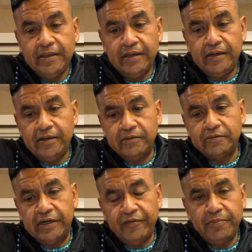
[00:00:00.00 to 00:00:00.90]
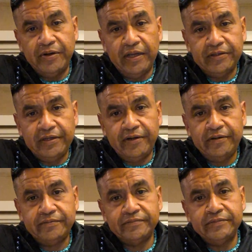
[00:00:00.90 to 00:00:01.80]
Whatever you put out
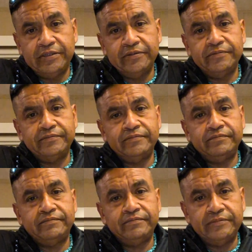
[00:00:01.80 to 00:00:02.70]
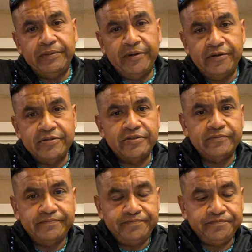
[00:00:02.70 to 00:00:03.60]
there, it mirrors
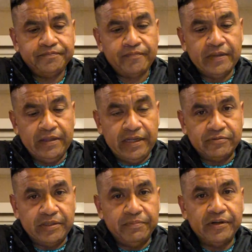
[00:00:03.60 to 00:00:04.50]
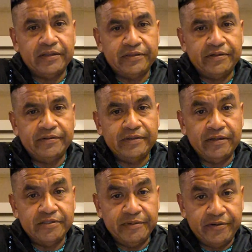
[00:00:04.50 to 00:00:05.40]
you. And that's what they put out there.
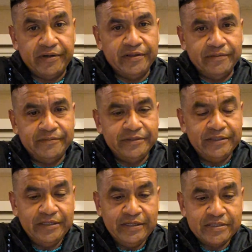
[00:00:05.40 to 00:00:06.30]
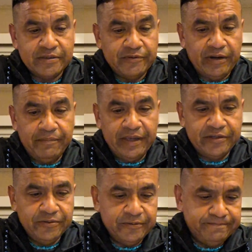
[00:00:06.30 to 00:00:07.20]
Now it's mirroring them. It's coming right
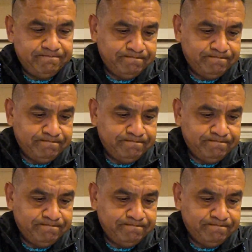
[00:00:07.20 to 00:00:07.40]
back to them.